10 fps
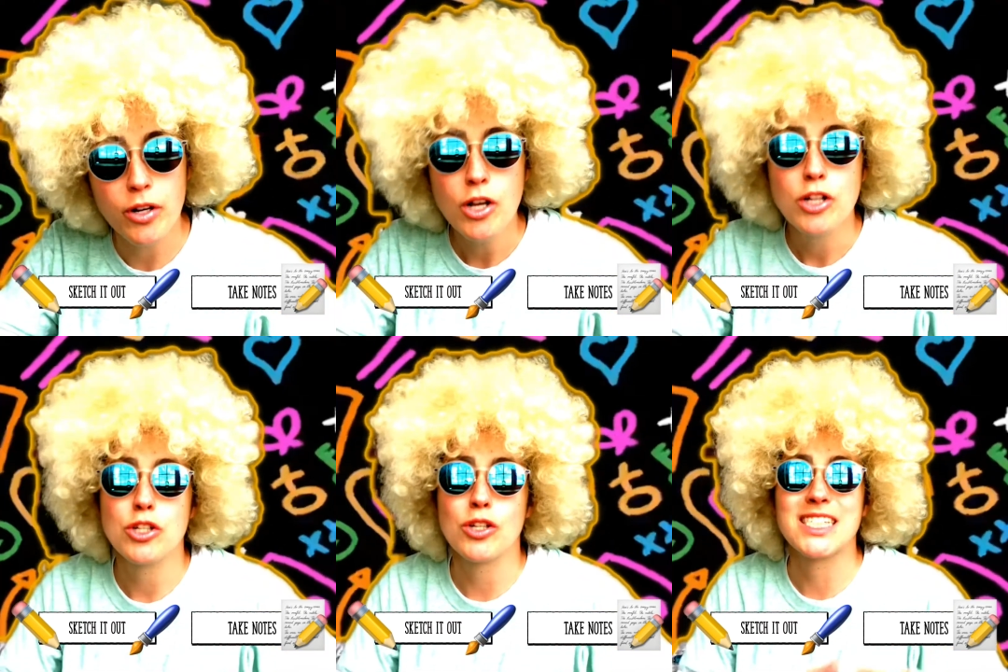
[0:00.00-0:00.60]
So
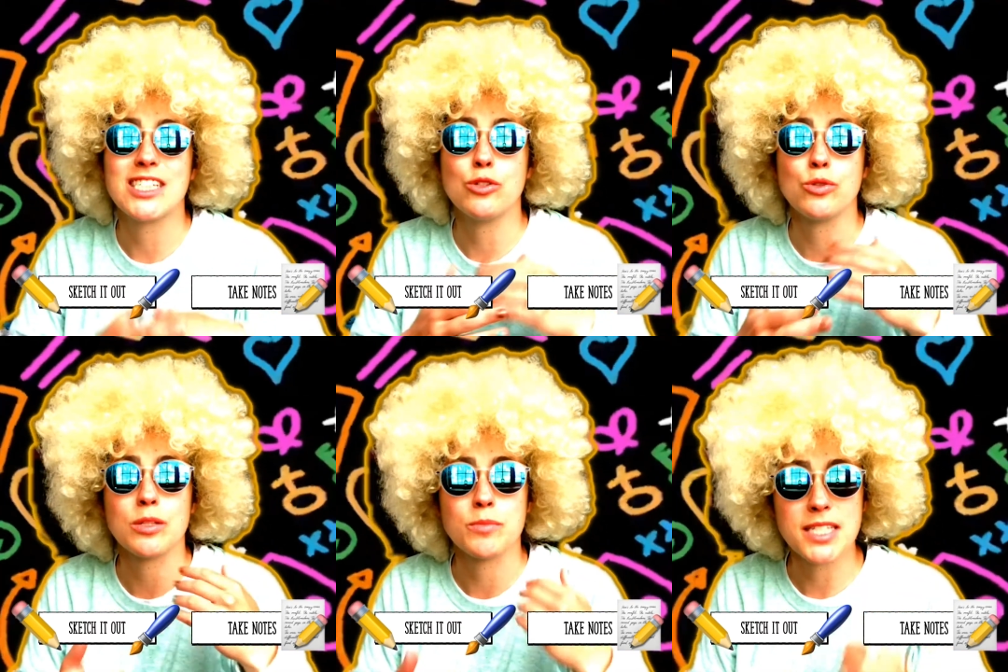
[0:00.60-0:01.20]
let's do
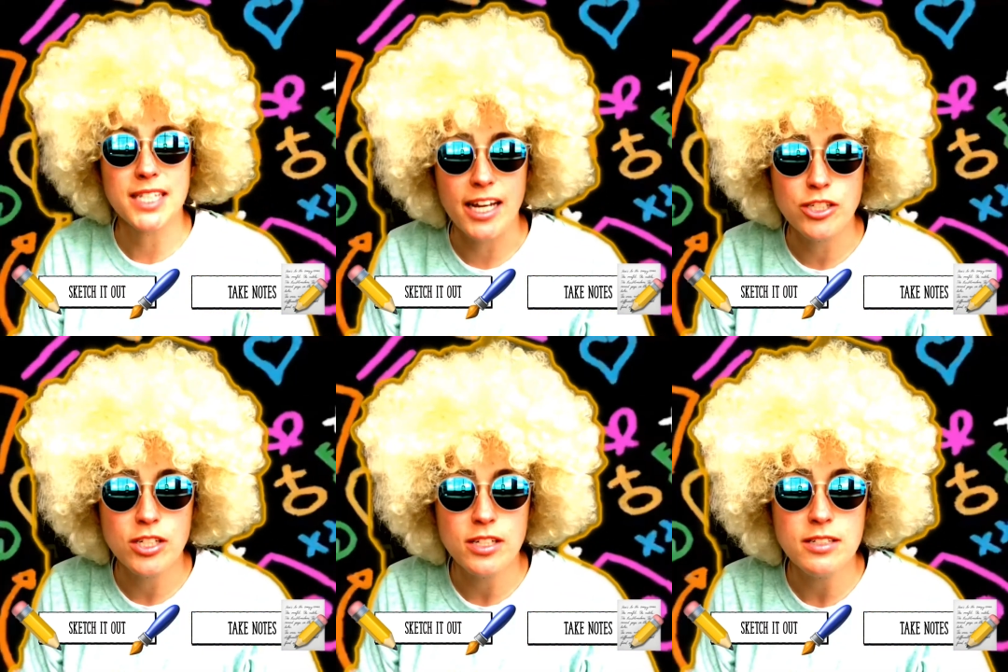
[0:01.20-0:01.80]
some
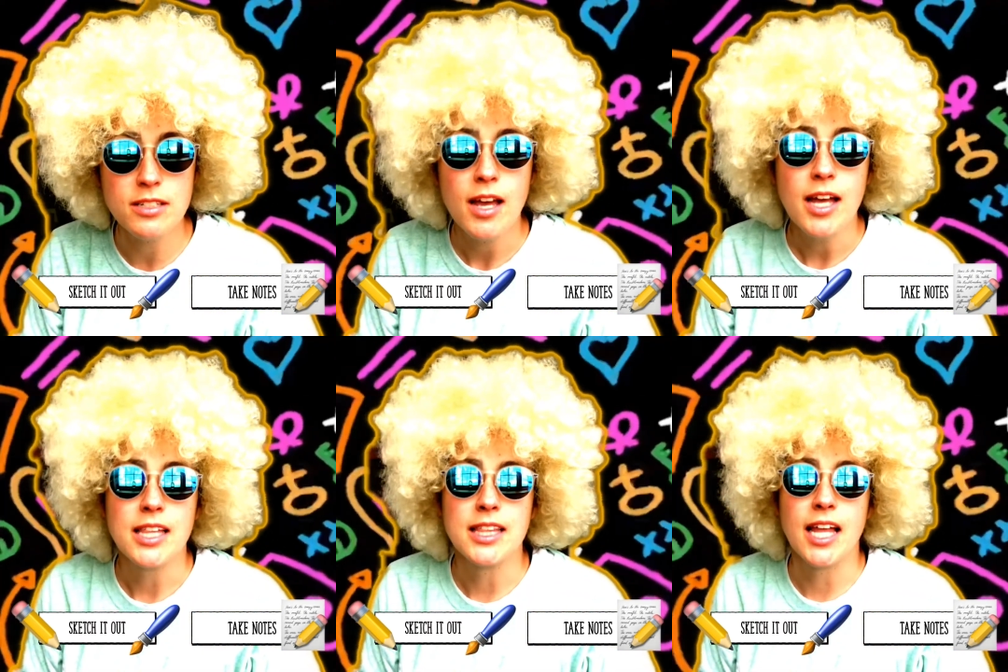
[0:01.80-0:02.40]
sketches,
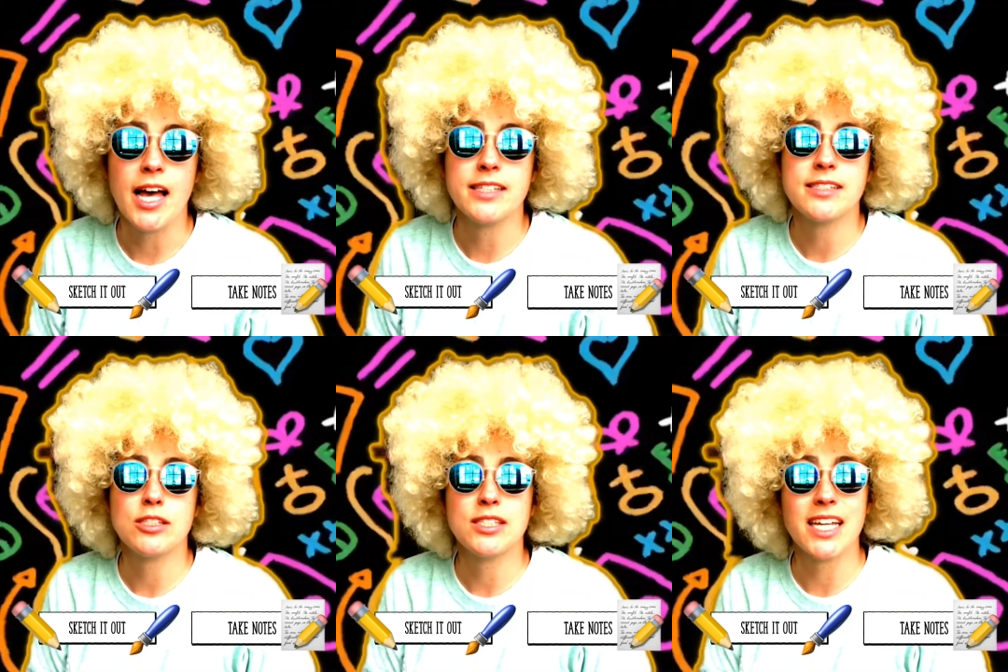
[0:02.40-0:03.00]
let's
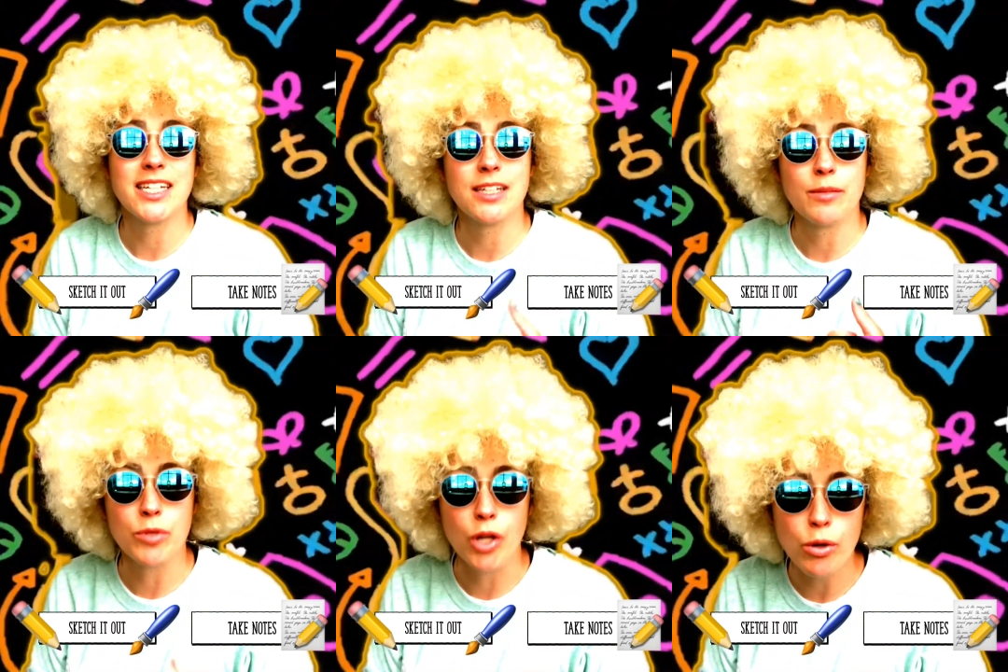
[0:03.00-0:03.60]
take some
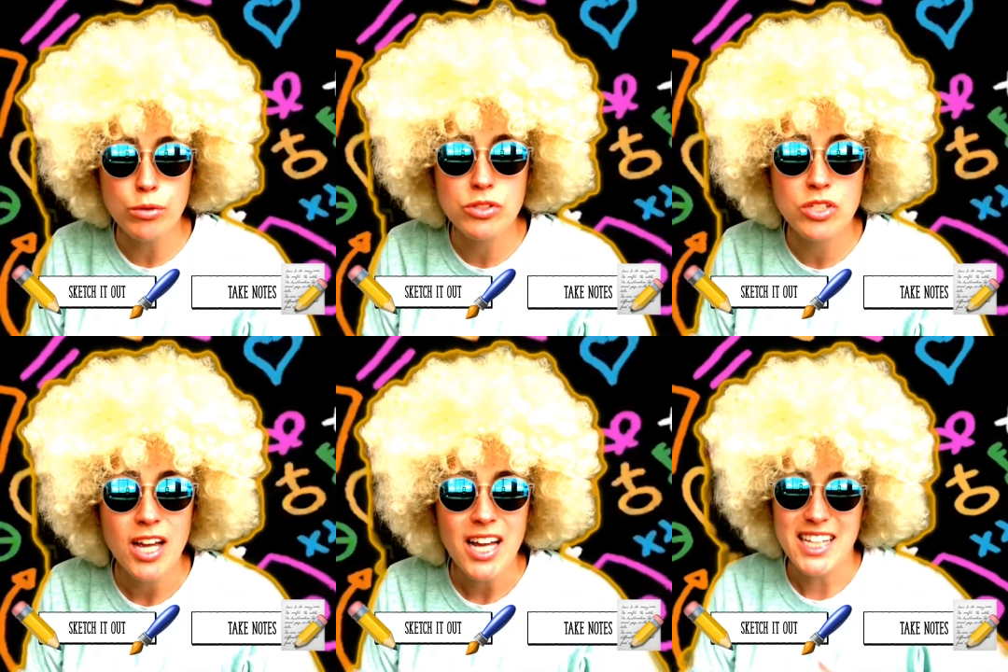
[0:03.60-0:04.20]
notes,
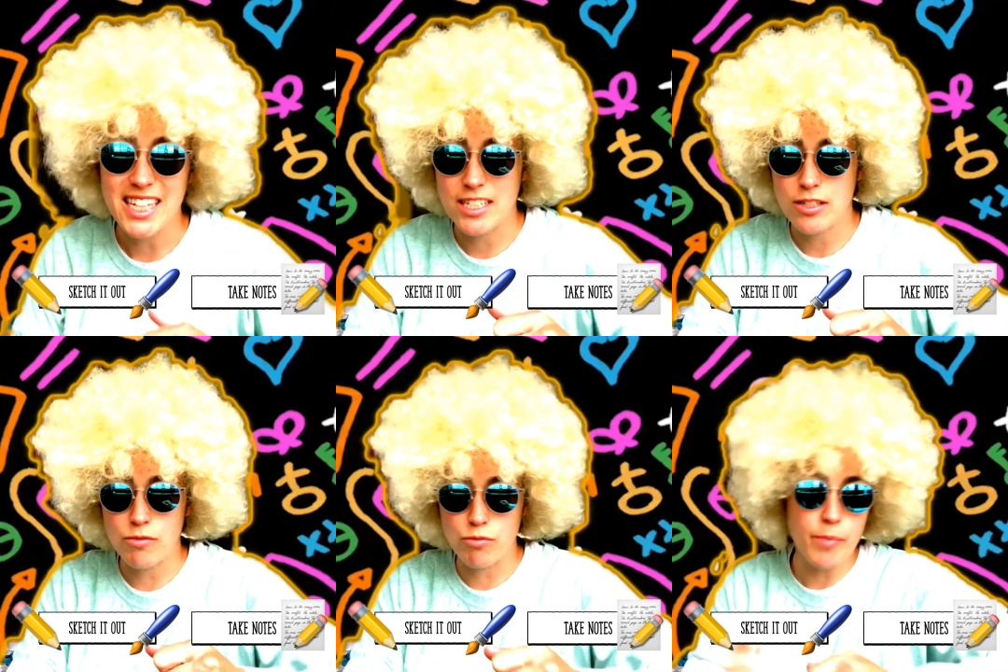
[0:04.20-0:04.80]
let's
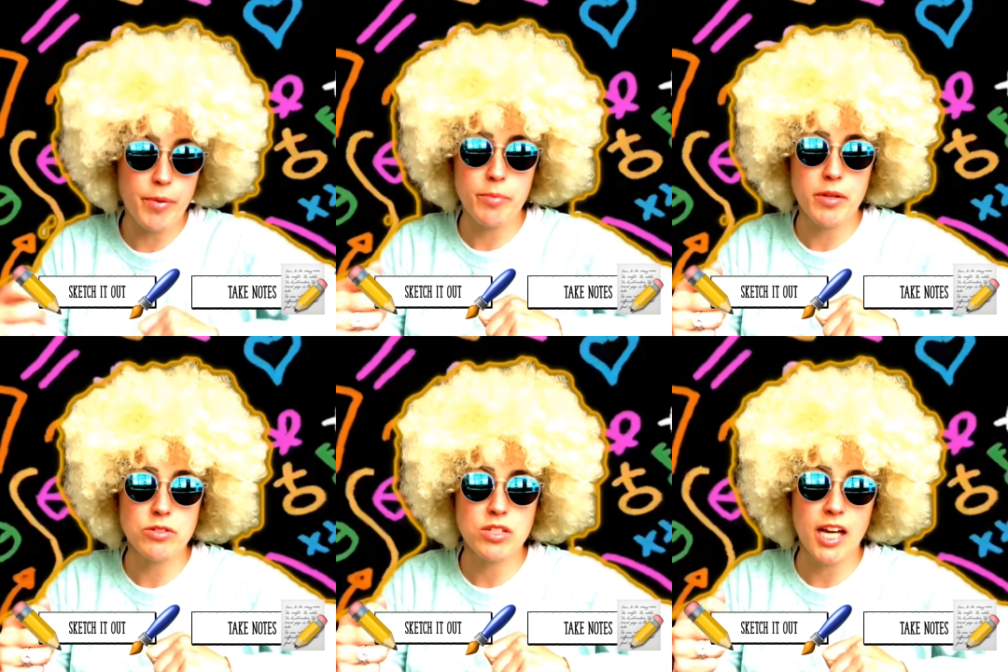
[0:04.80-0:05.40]
rip up those
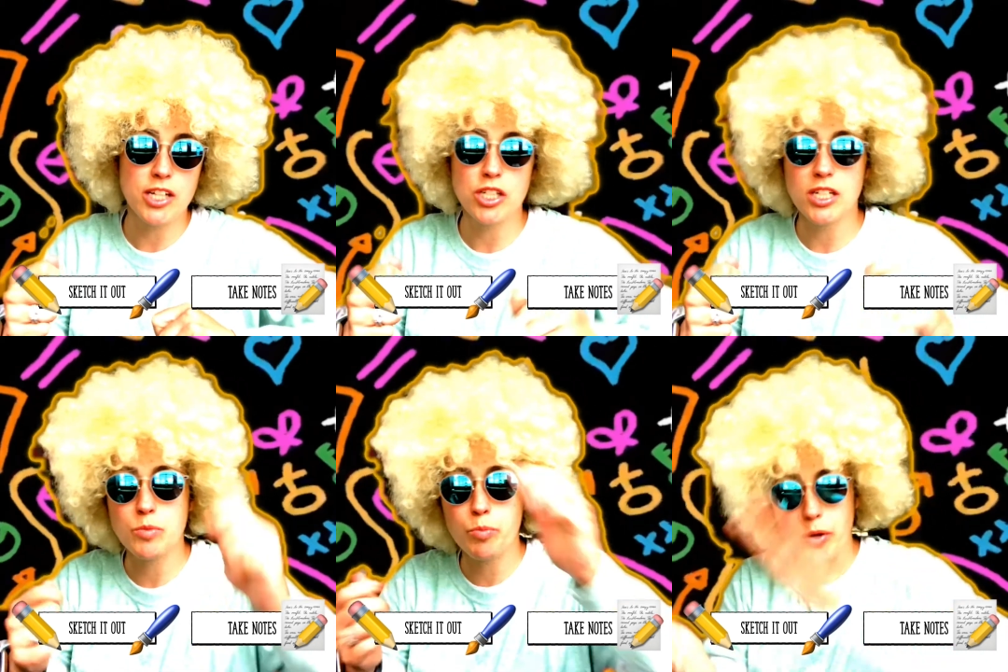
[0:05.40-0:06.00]
sketches,
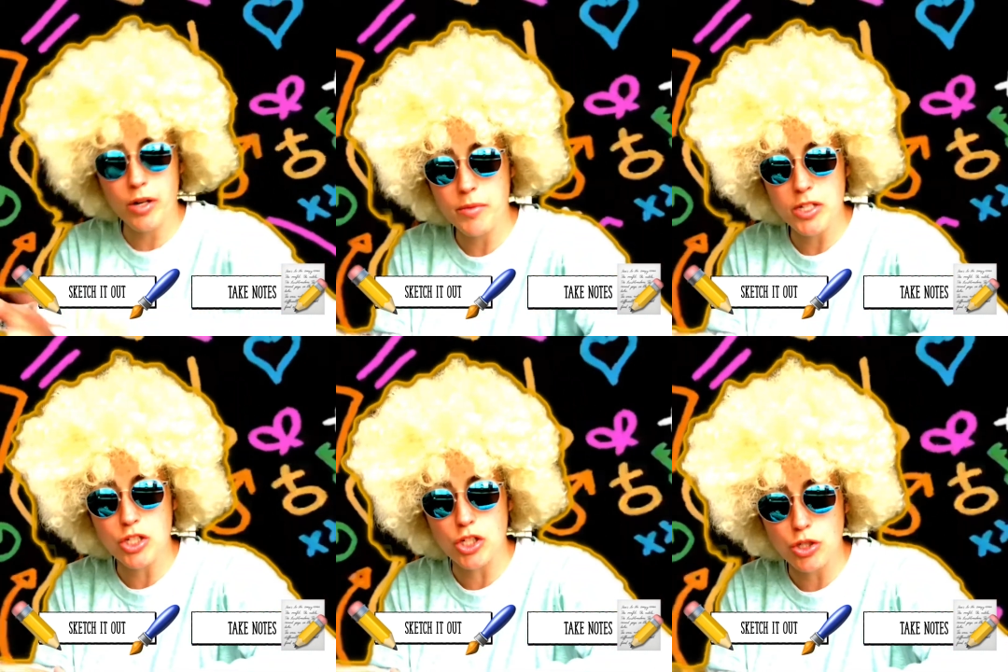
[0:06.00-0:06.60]
put them into
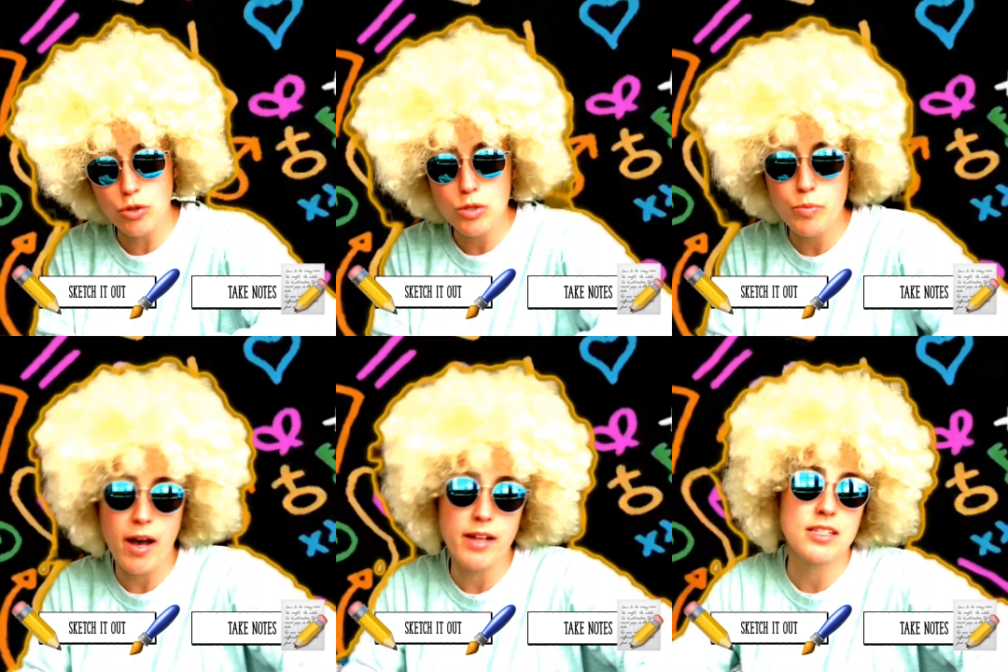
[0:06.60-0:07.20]
new spots,